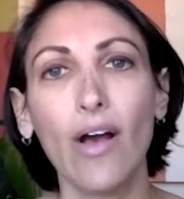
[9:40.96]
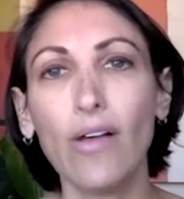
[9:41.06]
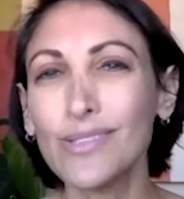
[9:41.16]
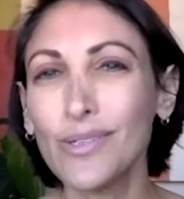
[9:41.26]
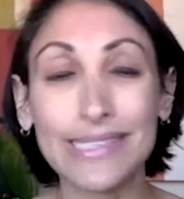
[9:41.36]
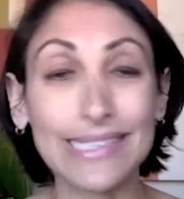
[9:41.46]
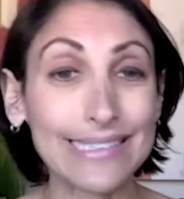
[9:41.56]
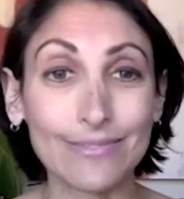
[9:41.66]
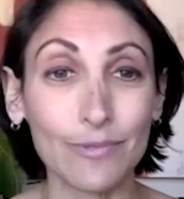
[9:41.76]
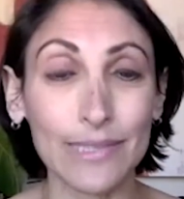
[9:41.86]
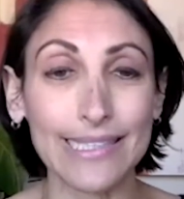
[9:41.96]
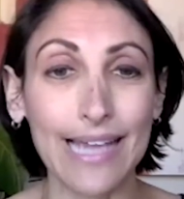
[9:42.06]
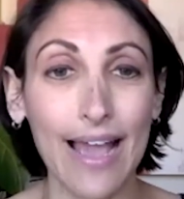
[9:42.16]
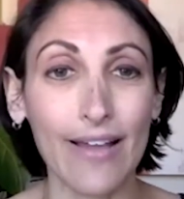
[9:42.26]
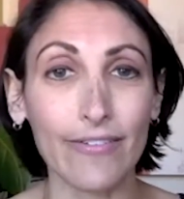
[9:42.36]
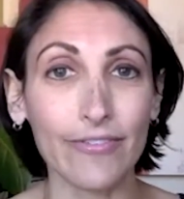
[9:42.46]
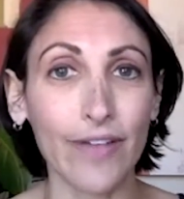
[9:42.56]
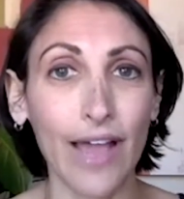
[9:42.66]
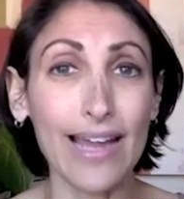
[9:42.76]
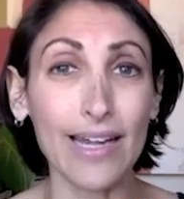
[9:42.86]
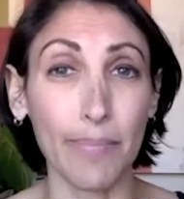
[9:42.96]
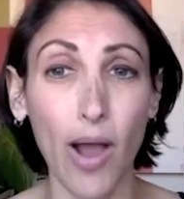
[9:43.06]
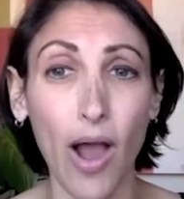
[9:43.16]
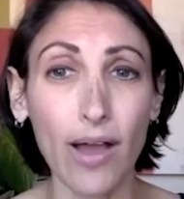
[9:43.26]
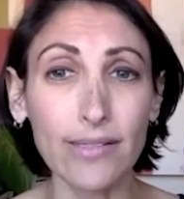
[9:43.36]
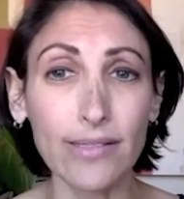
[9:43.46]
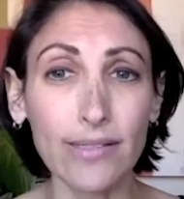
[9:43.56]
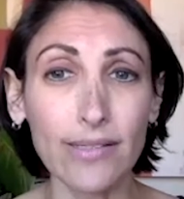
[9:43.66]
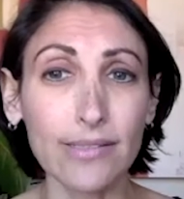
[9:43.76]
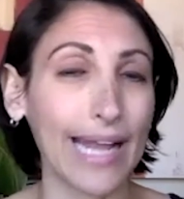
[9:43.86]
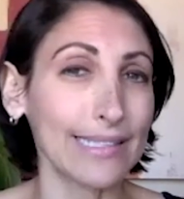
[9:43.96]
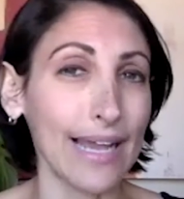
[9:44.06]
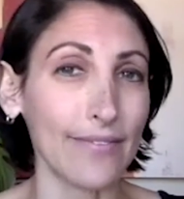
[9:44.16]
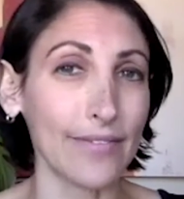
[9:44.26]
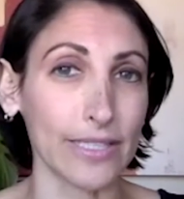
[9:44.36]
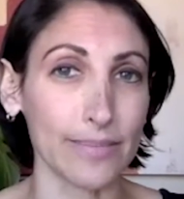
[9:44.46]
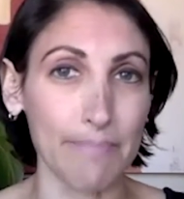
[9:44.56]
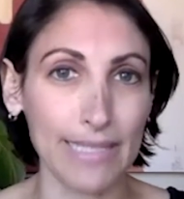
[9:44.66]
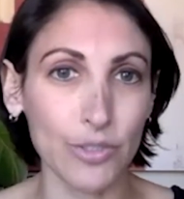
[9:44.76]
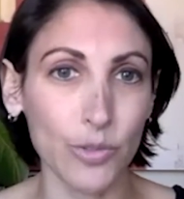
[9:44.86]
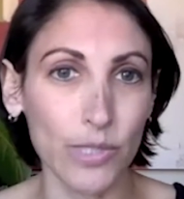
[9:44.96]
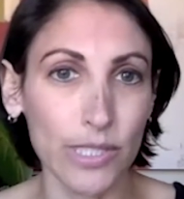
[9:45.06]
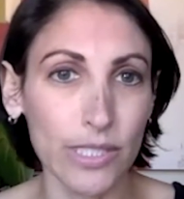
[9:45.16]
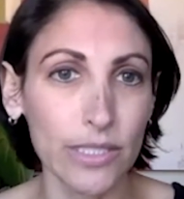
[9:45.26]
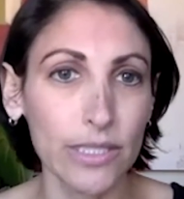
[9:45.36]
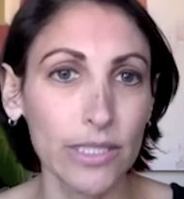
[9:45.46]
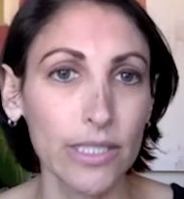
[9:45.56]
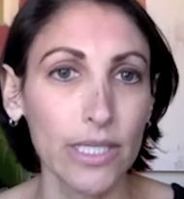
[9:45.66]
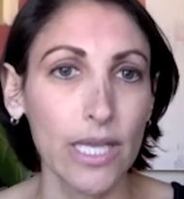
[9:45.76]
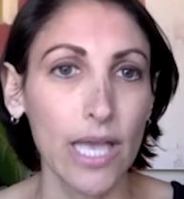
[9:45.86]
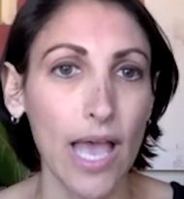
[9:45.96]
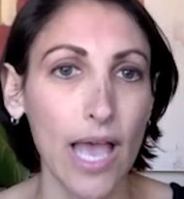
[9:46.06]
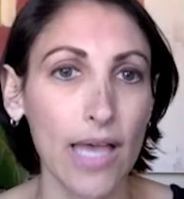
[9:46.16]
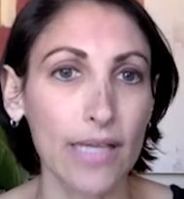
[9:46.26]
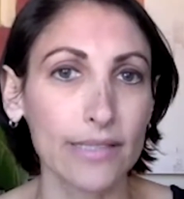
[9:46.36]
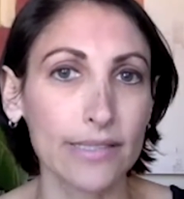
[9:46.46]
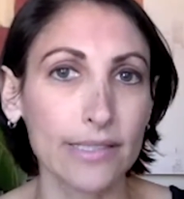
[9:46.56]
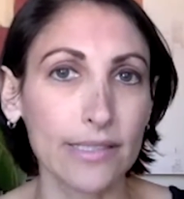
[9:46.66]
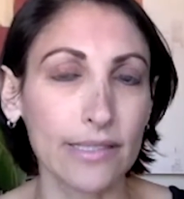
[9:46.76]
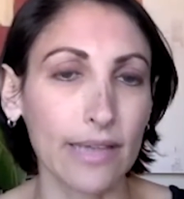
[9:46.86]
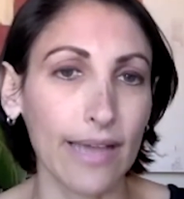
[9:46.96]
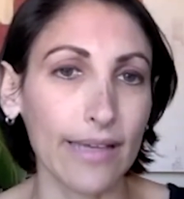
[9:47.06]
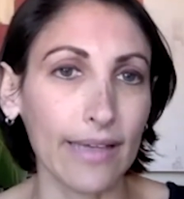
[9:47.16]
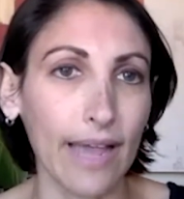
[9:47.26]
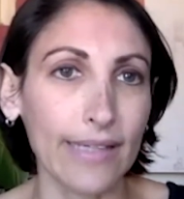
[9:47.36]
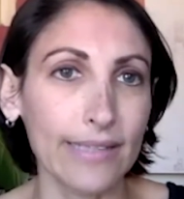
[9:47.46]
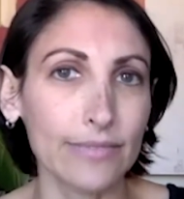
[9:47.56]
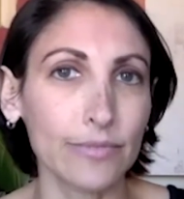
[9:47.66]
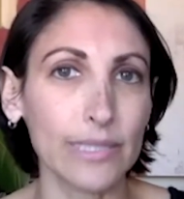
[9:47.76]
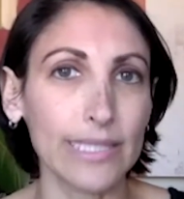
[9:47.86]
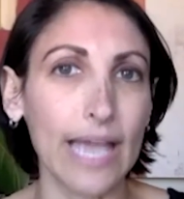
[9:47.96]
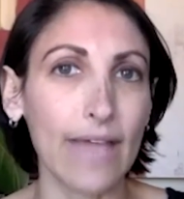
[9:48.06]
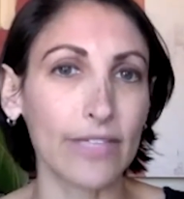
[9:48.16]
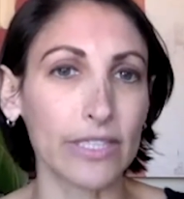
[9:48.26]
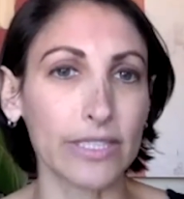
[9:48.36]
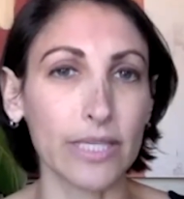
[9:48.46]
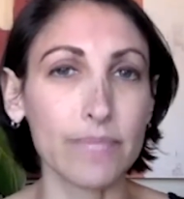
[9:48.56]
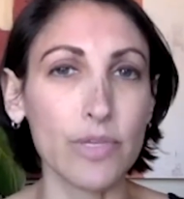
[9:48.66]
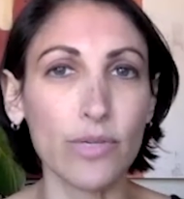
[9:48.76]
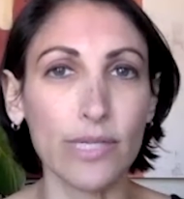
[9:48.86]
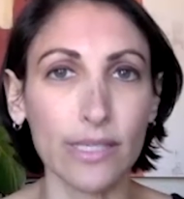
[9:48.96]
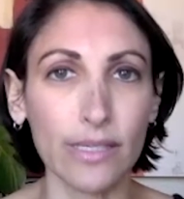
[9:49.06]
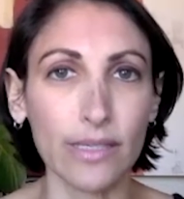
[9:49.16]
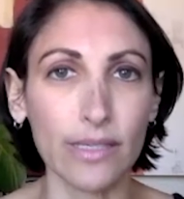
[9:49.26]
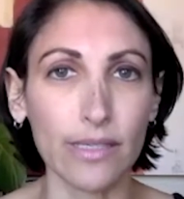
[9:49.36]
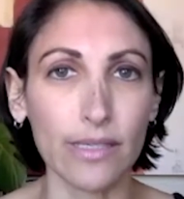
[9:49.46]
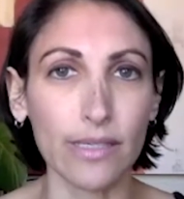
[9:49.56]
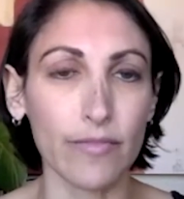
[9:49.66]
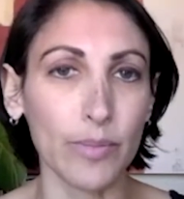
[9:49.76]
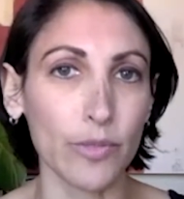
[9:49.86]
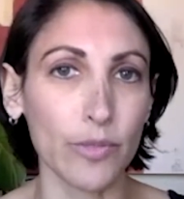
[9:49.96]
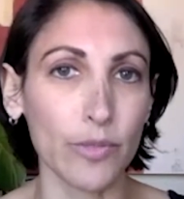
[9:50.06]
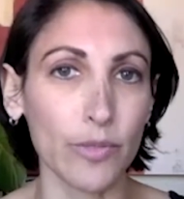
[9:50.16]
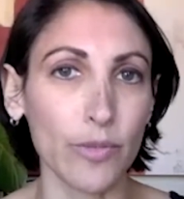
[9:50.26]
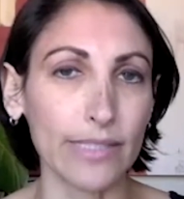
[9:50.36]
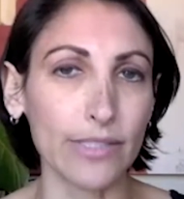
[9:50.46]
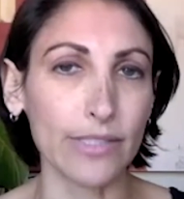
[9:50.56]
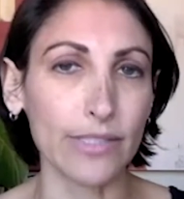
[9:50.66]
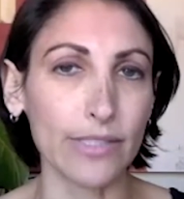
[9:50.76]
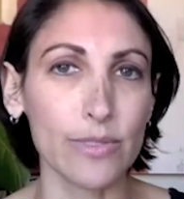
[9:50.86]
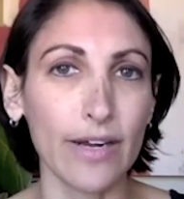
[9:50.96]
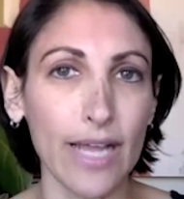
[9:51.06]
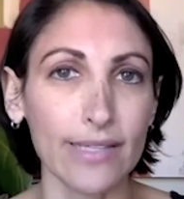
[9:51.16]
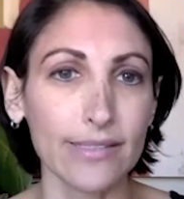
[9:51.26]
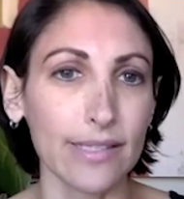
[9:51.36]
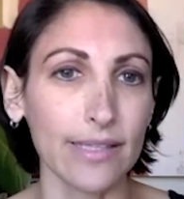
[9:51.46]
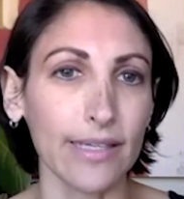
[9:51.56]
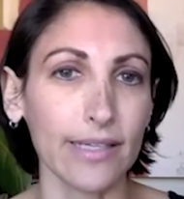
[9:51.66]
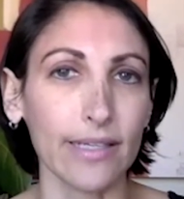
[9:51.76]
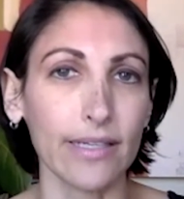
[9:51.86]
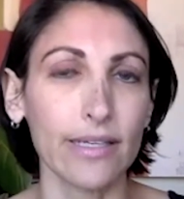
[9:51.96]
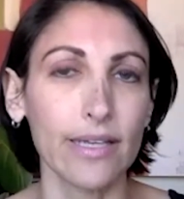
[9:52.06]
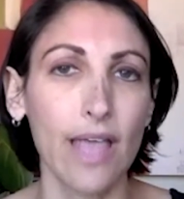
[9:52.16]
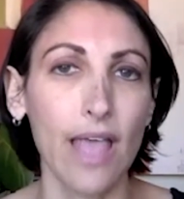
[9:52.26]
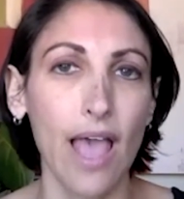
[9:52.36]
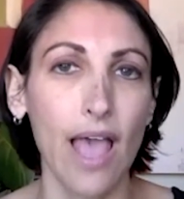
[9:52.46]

I also didn't really I had a boss, but I didn't have a good mentor. And I didn't really have a good community of people around me. So I was very isolated.